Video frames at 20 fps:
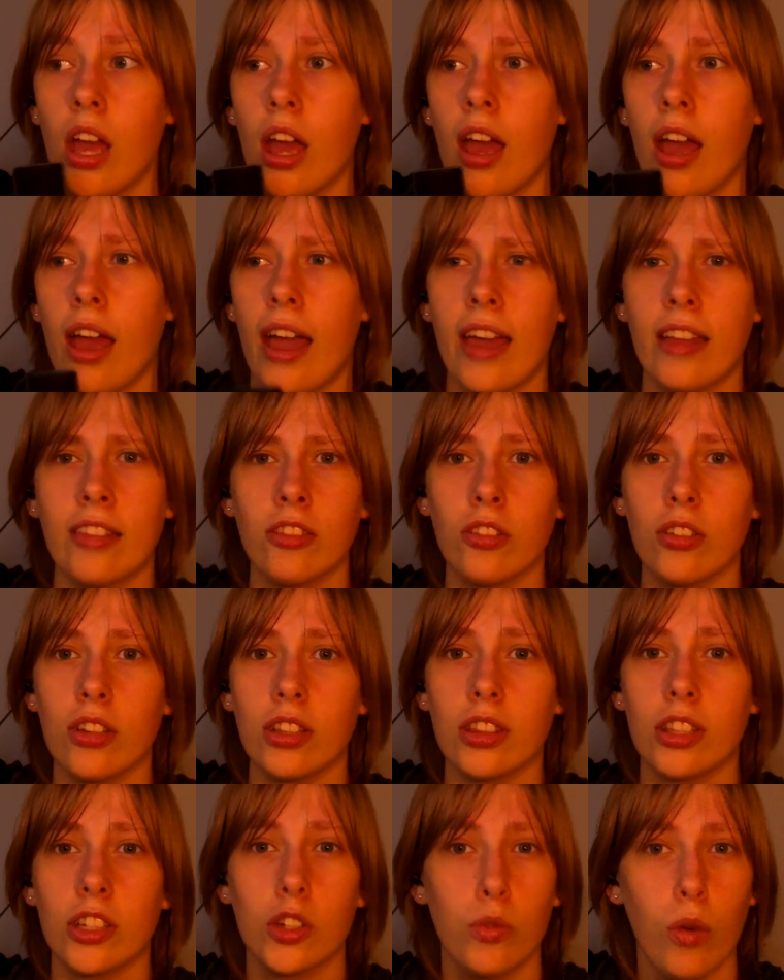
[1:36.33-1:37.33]
and look at
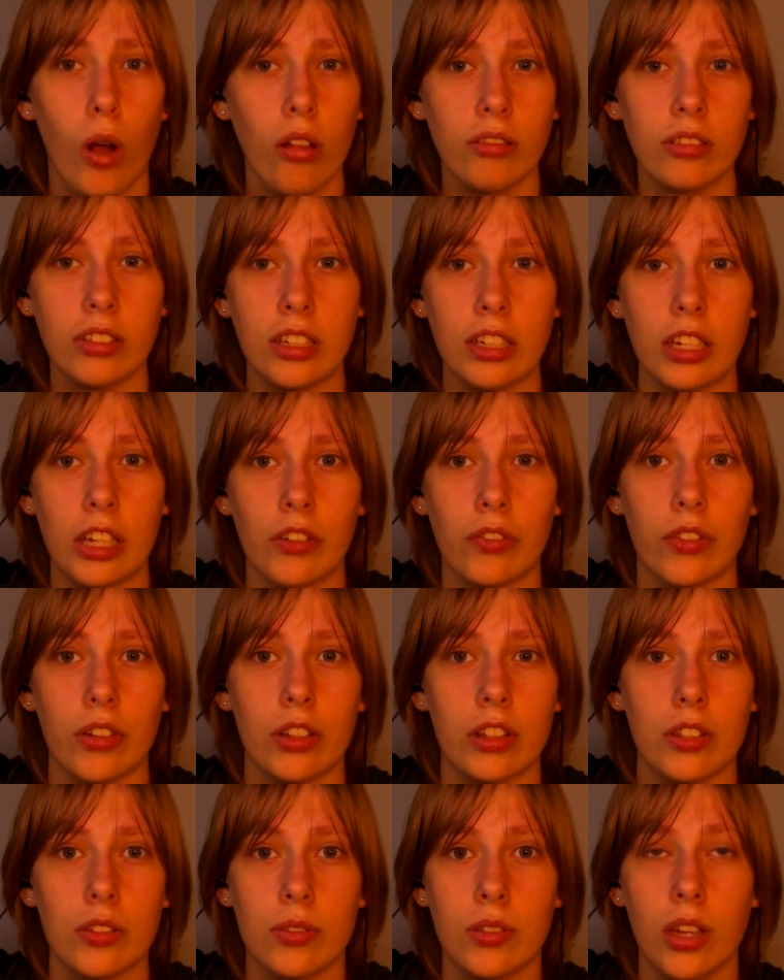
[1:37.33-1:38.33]
the quality
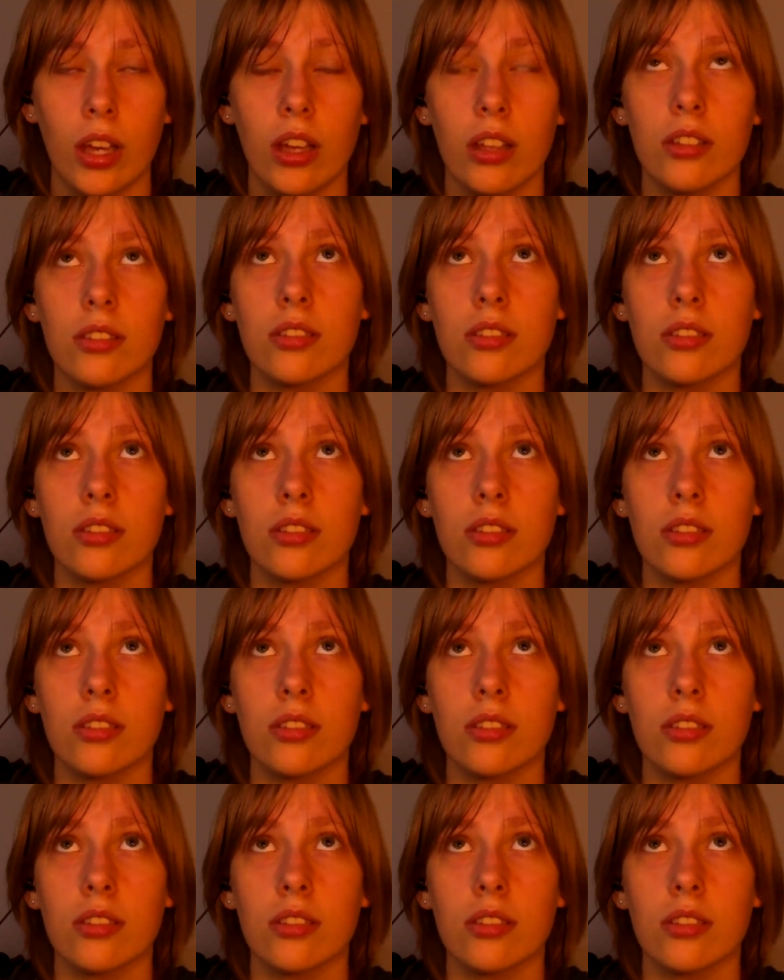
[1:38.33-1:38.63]
difference. Because